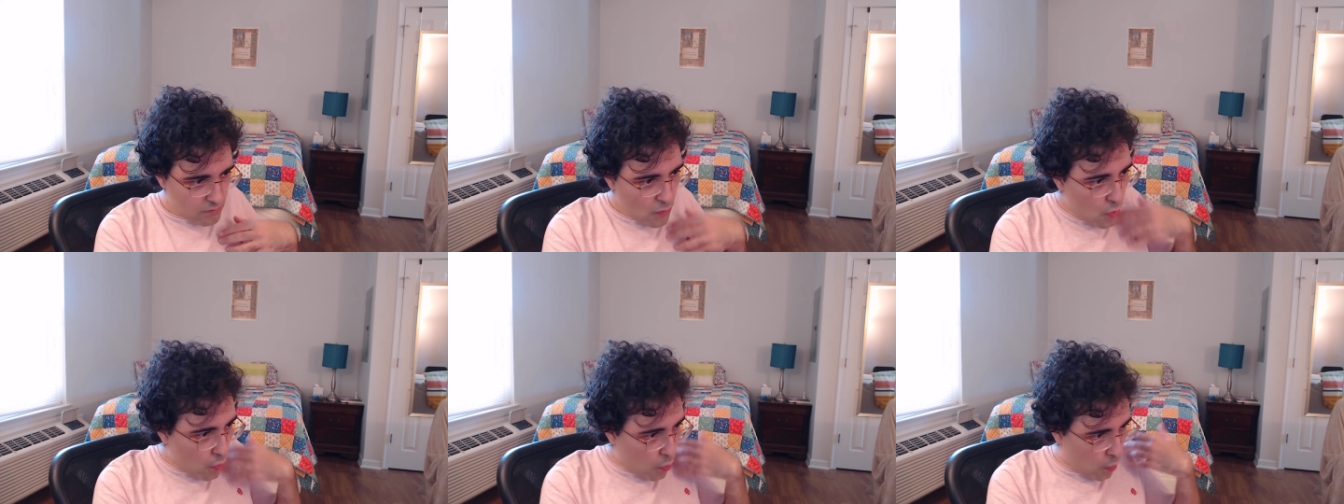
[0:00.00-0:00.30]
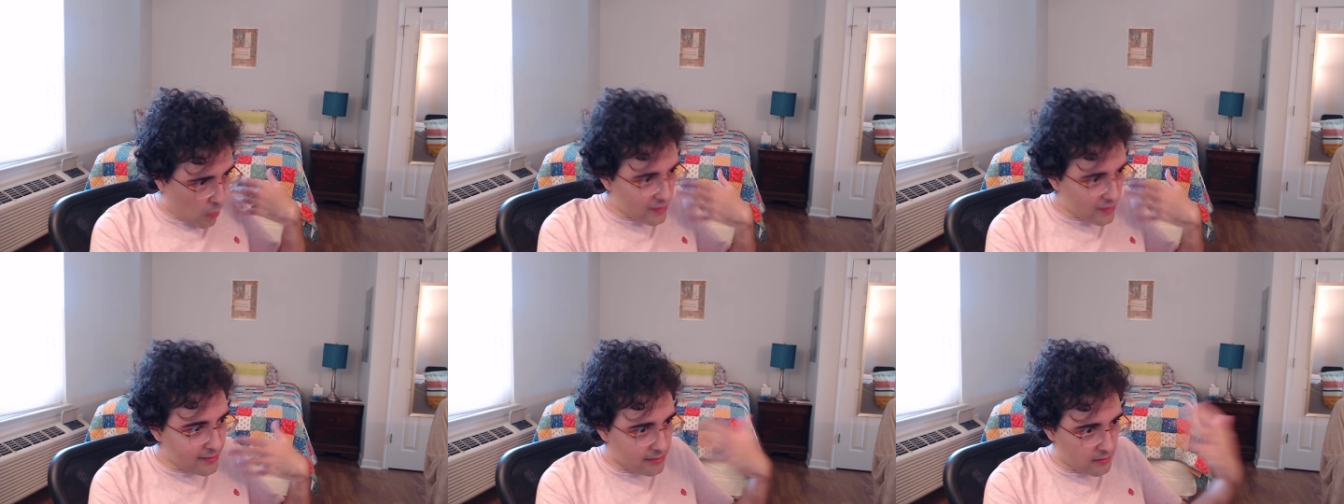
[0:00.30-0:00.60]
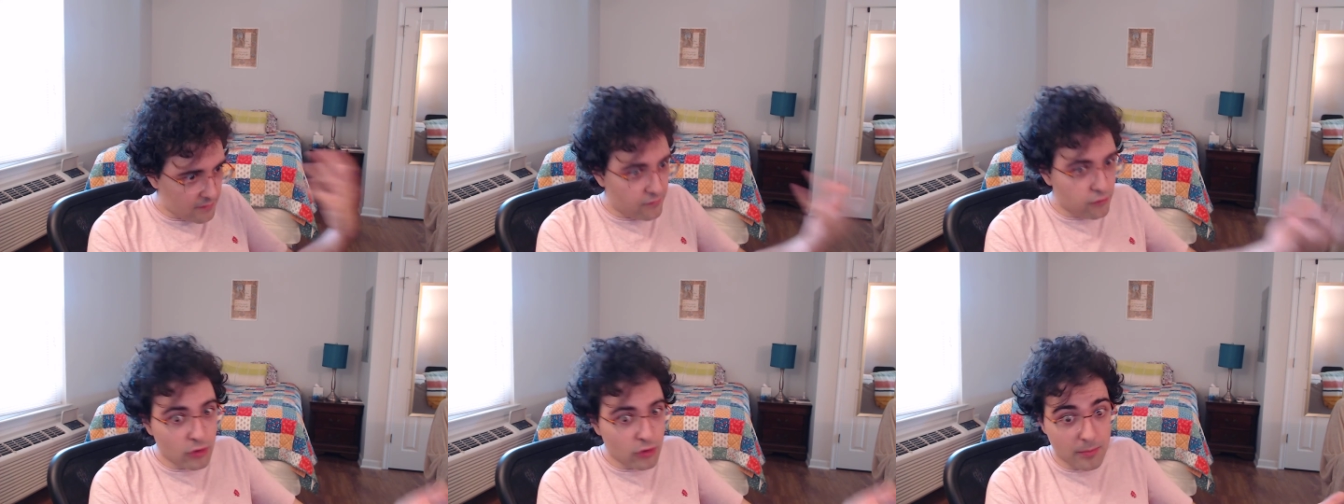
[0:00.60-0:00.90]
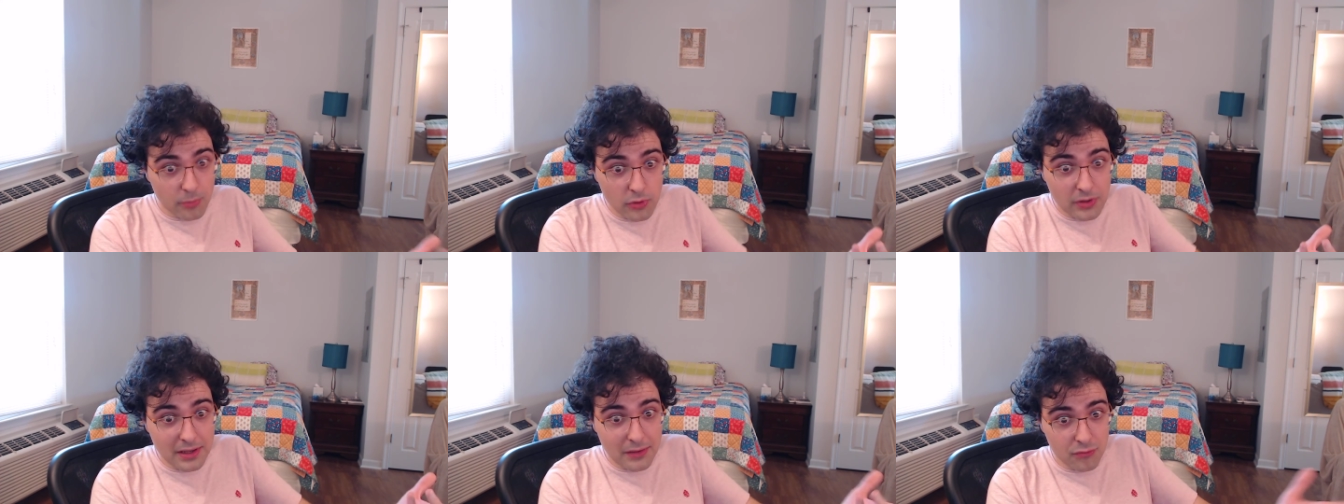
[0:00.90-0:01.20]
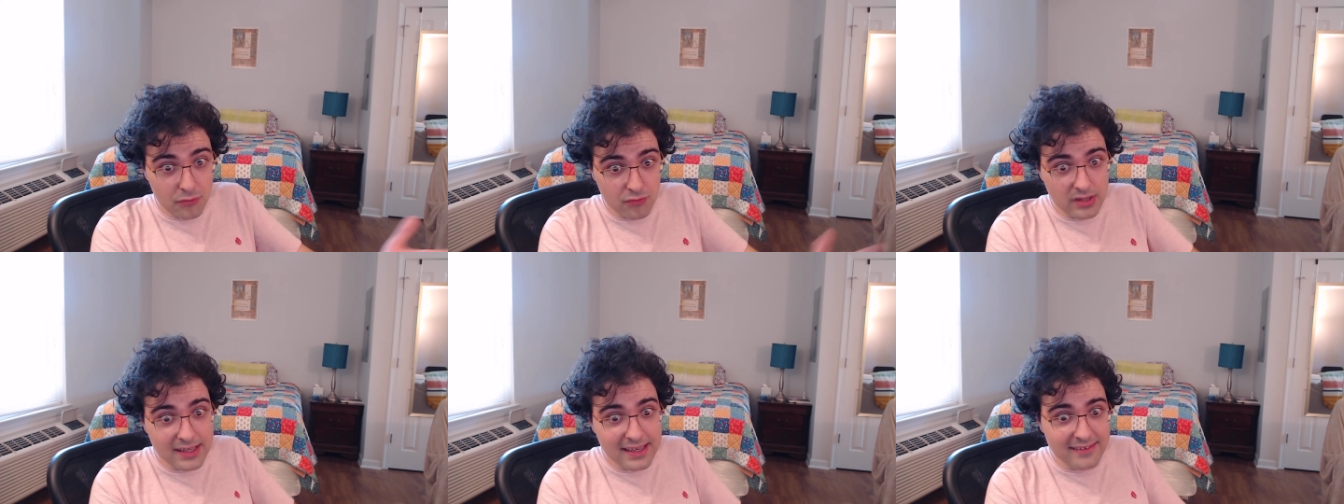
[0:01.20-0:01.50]
once the full book is
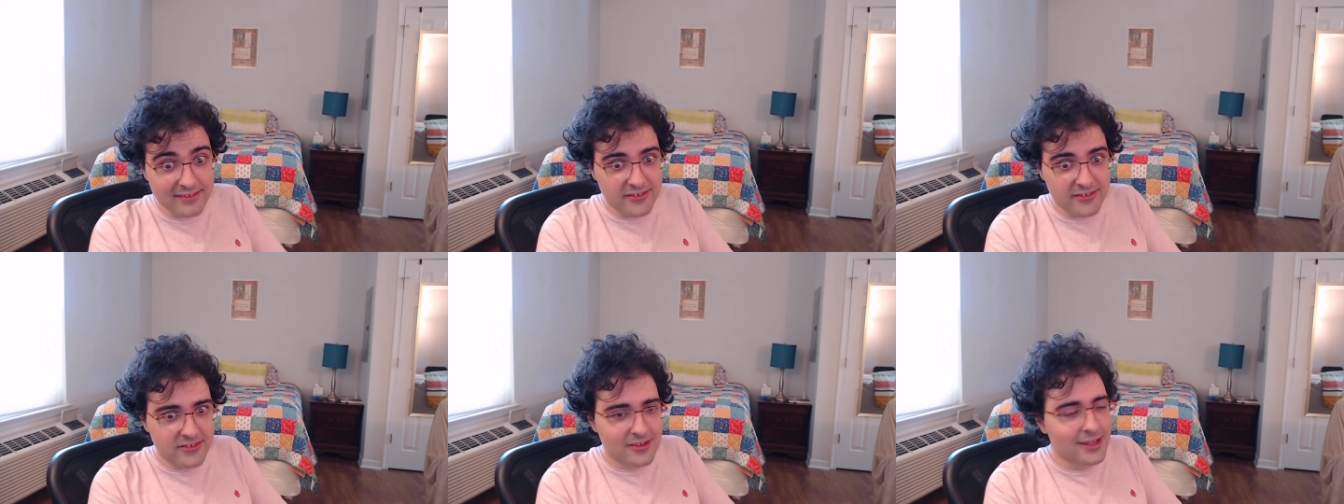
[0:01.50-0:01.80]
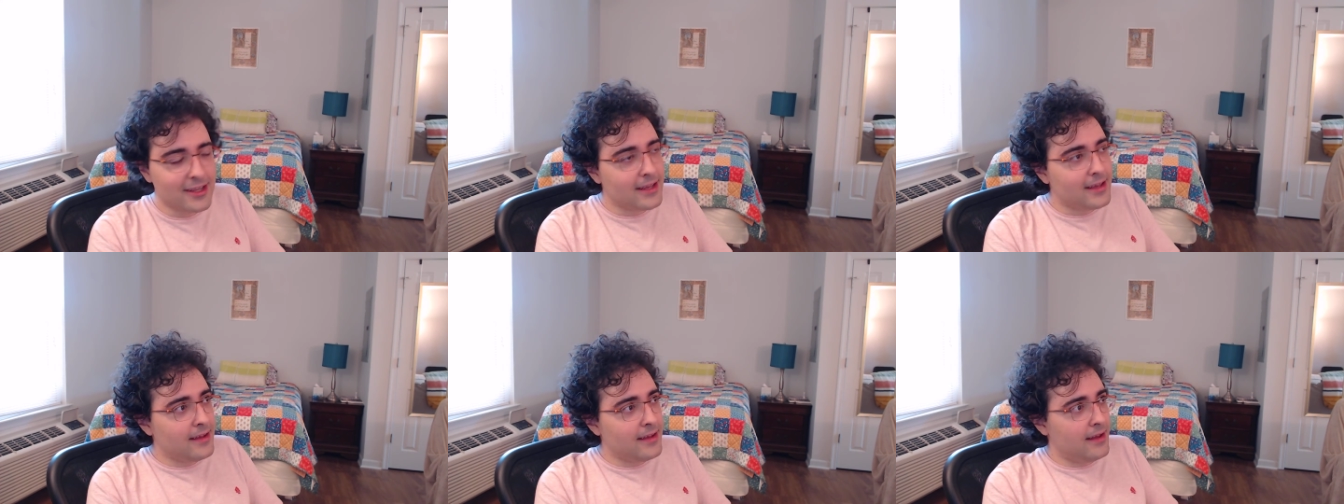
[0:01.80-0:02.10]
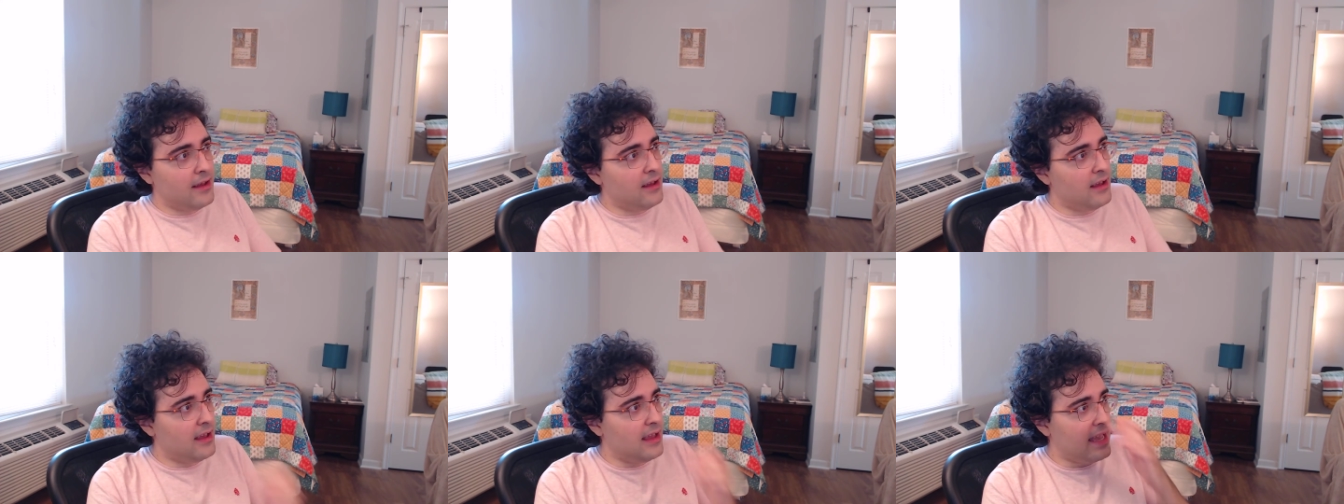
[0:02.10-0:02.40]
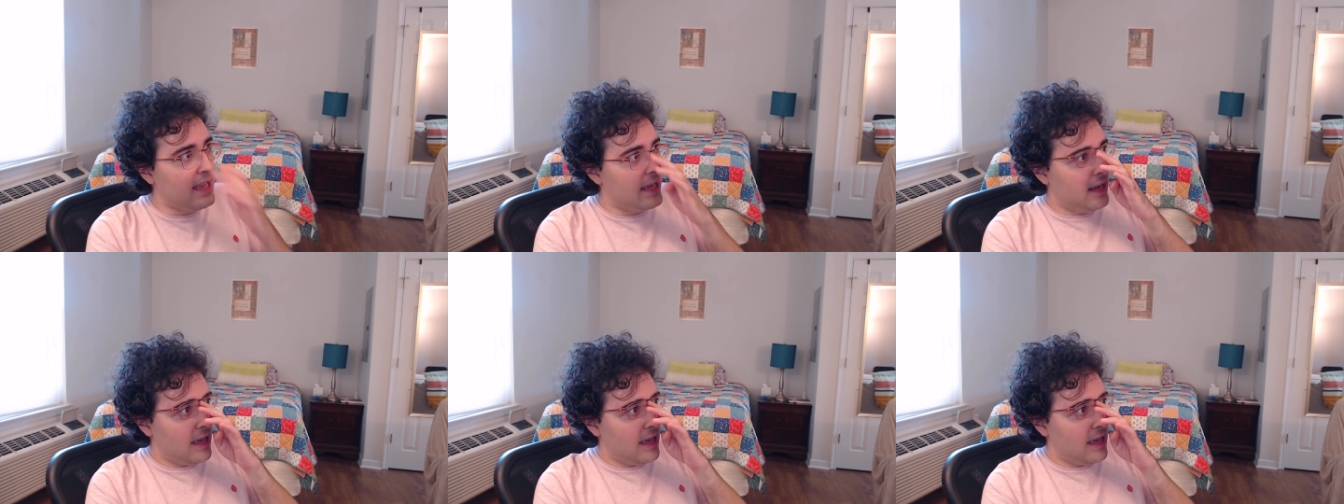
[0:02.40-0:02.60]
released, and